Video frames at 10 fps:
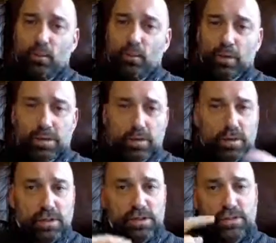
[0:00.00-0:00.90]
Well, you
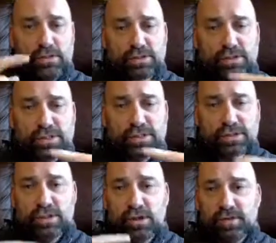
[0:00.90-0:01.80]
can choose to
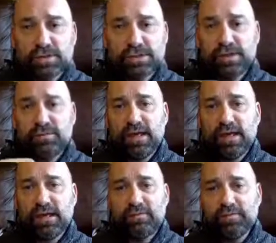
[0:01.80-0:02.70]
disturb yourself
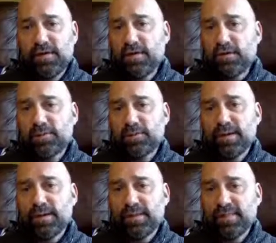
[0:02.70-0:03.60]
even further
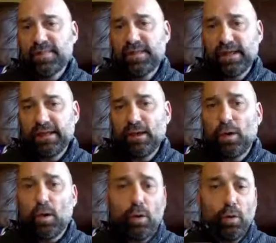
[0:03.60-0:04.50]
about that thing
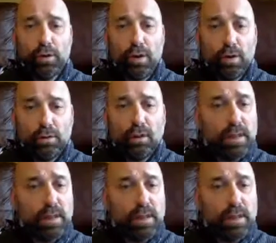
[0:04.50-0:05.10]
or not.